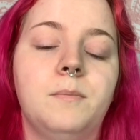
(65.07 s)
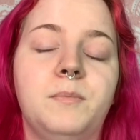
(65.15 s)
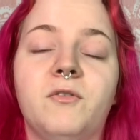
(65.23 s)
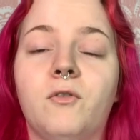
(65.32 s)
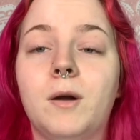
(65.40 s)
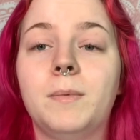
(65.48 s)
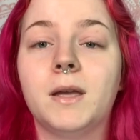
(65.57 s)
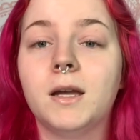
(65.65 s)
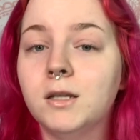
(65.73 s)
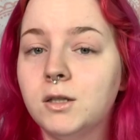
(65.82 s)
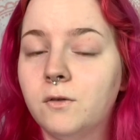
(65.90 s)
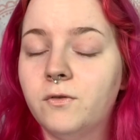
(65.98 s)
Before I
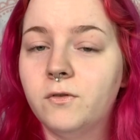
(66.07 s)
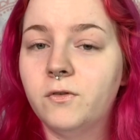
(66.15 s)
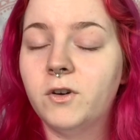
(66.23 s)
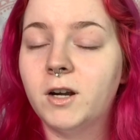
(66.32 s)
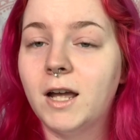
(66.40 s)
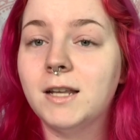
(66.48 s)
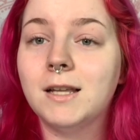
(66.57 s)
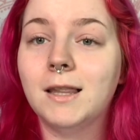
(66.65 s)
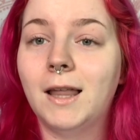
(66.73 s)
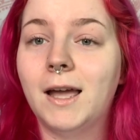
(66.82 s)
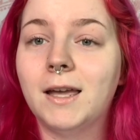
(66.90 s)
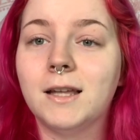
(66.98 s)
begin, don't forget to
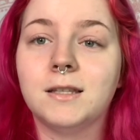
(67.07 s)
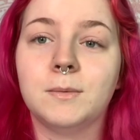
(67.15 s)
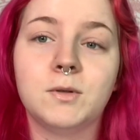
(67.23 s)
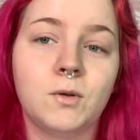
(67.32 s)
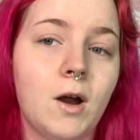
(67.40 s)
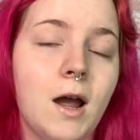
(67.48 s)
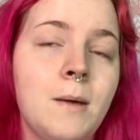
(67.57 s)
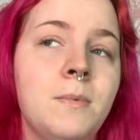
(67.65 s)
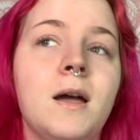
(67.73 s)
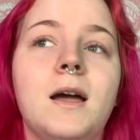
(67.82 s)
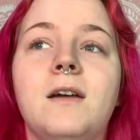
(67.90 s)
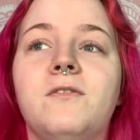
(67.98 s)
like and subscribe
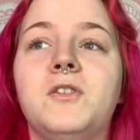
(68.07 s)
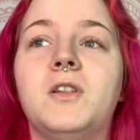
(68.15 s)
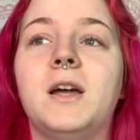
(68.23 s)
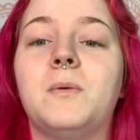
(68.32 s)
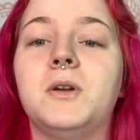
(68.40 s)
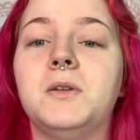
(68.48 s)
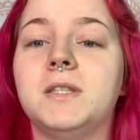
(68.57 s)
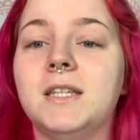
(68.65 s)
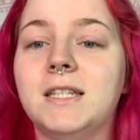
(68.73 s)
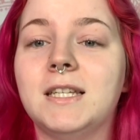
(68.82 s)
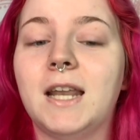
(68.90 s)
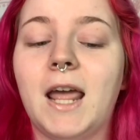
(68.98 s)
if you like what you see
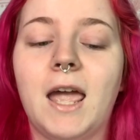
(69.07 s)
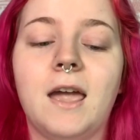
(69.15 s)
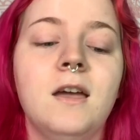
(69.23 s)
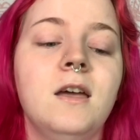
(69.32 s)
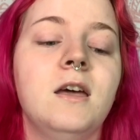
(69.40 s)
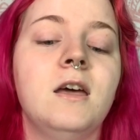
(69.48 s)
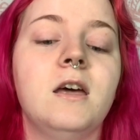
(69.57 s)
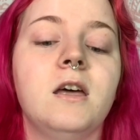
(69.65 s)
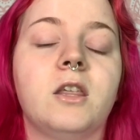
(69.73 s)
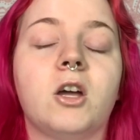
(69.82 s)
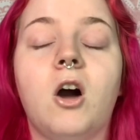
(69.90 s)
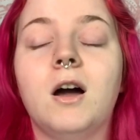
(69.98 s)
today.
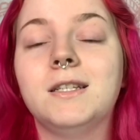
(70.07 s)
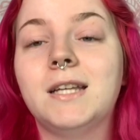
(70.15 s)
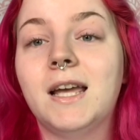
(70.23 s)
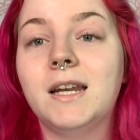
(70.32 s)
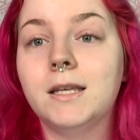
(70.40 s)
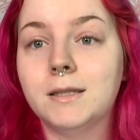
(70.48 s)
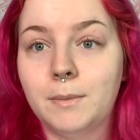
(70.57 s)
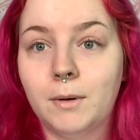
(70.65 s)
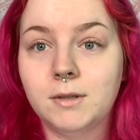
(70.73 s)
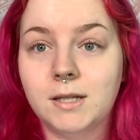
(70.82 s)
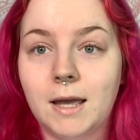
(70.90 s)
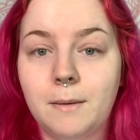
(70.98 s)
The content is
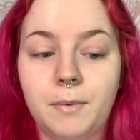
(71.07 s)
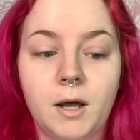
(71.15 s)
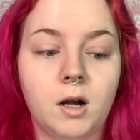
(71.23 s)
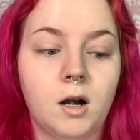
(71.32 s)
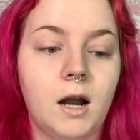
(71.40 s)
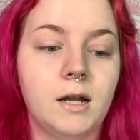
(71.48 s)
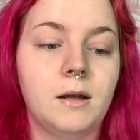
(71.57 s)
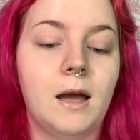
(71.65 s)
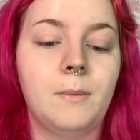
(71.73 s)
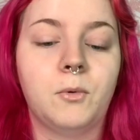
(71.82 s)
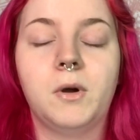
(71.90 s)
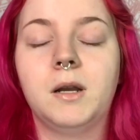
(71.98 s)
about to get better. I
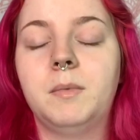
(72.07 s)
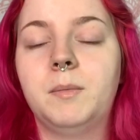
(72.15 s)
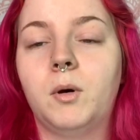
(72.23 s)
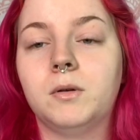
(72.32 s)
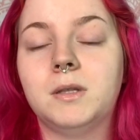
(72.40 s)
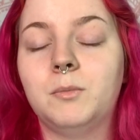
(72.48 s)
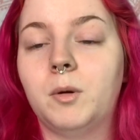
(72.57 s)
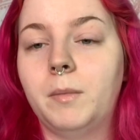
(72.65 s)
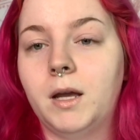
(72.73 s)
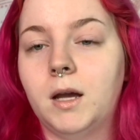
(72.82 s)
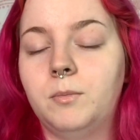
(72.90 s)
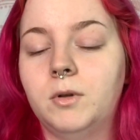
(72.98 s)
am going to be posting more
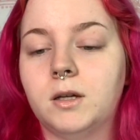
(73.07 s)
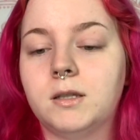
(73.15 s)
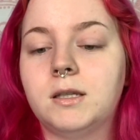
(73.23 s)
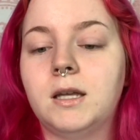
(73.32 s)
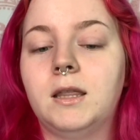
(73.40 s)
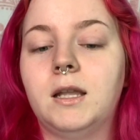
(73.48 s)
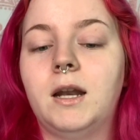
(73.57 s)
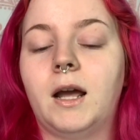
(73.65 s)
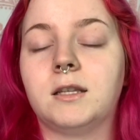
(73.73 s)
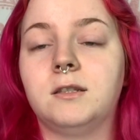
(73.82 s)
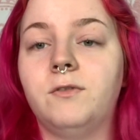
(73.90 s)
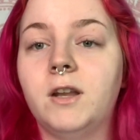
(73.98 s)
makeup looks in the
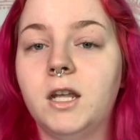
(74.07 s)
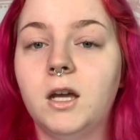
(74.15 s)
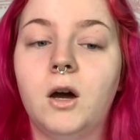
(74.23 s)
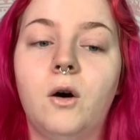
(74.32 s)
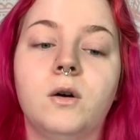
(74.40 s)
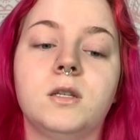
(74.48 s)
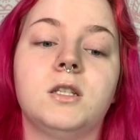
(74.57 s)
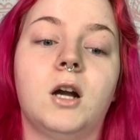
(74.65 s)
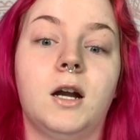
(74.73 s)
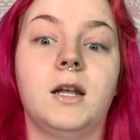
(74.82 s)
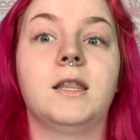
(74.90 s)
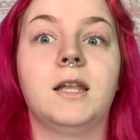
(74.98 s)
next video,
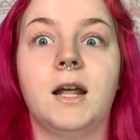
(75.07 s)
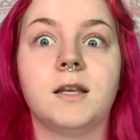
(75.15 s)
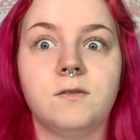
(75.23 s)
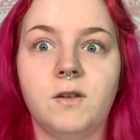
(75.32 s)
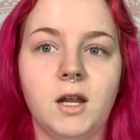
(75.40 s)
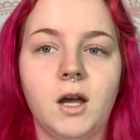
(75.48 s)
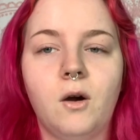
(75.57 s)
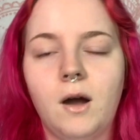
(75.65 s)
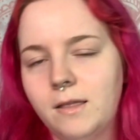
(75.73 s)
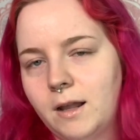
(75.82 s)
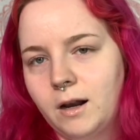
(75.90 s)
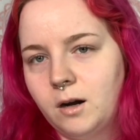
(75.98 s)
starting in the next video,
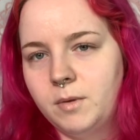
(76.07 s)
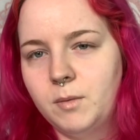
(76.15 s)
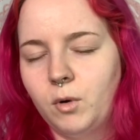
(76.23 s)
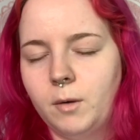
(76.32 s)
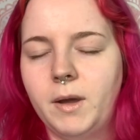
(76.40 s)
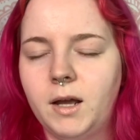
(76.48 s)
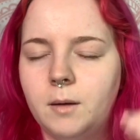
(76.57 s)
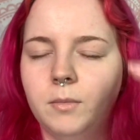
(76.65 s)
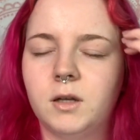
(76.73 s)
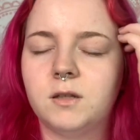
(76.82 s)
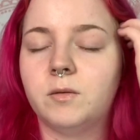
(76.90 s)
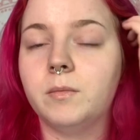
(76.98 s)
and then it'll be more makeup
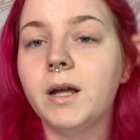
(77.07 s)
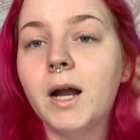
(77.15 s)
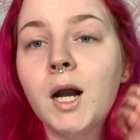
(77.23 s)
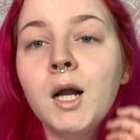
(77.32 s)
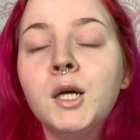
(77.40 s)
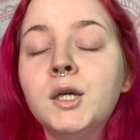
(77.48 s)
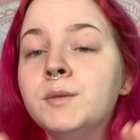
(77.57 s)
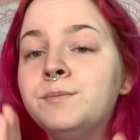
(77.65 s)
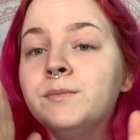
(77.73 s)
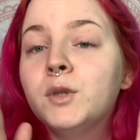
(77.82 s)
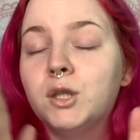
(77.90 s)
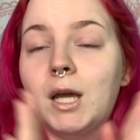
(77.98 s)
looks from there.
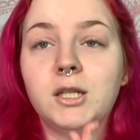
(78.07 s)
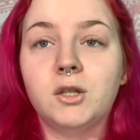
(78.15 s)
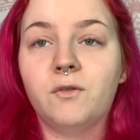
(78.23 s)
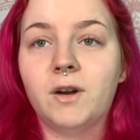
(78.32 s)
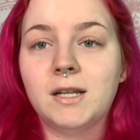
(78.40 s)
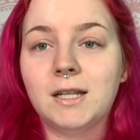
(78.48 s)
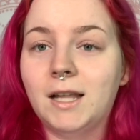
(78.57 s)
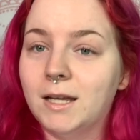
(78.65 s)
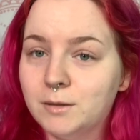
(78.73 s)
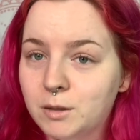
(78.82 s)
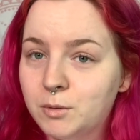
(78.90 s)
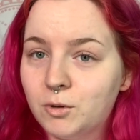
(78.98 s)
So yeah, don't forget to like
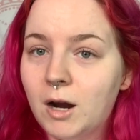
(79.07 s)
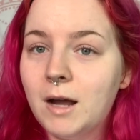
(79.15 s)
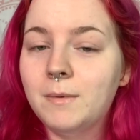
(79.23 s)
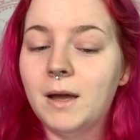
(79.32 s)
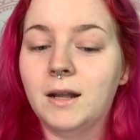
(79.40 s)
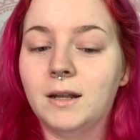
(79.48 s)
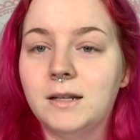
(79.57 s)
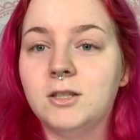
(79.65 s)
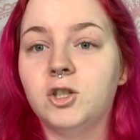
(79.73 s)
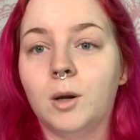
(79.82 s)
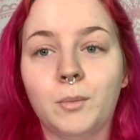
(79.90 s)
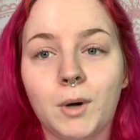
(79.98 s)
and subscribe, and let's
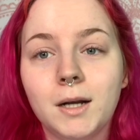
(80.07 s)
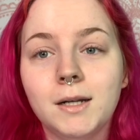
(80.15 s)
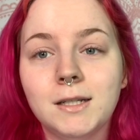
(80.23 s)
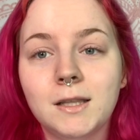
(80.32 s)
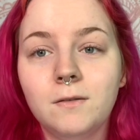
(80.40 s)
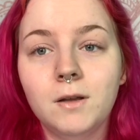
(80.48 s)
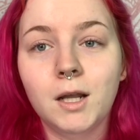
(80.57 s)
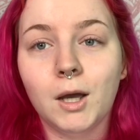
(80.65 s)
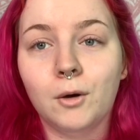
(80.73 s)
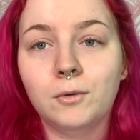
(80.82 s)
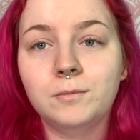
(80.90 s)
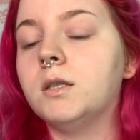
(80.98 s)
jump right into the video.
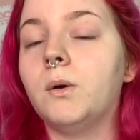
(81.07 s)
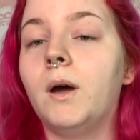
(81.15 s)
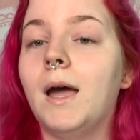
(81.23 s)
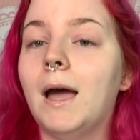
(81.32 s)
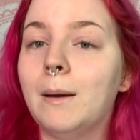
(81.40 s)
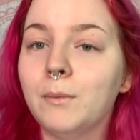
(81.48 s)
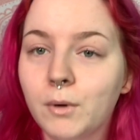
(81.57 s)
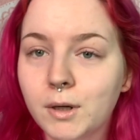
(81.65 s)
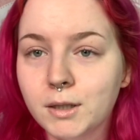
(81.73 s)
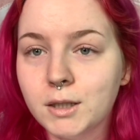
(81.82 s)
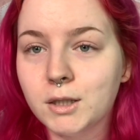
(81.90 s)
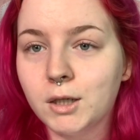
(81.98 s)
So I am going
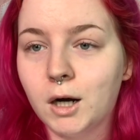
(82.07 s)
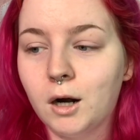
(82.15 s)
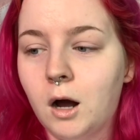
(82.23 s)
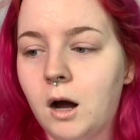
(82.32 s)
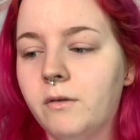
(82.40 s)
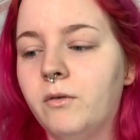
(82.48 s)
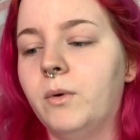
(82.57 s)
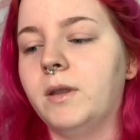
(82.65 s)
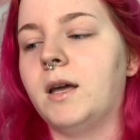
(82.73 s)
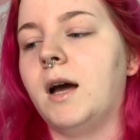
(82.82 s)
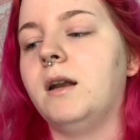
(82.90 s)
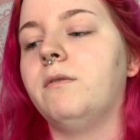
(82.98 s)
to start off with
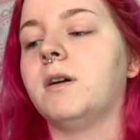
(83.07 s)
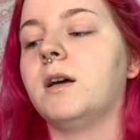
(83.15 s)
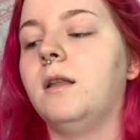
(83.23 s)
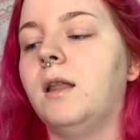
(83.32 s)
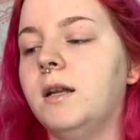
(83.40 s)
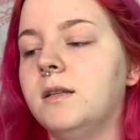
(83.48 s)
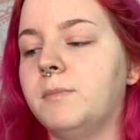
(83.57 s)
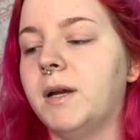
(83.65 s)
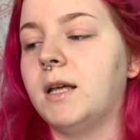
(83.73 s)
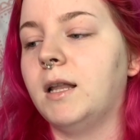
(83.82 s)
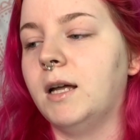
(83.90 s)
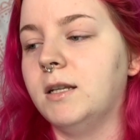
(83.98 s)
kind of my
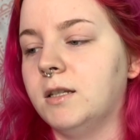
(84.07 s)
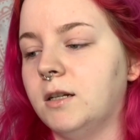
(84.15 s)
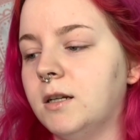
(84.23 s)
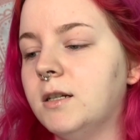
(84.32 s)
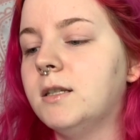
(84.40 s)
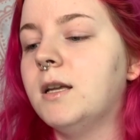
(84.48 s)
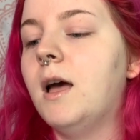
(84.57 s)
cleansers.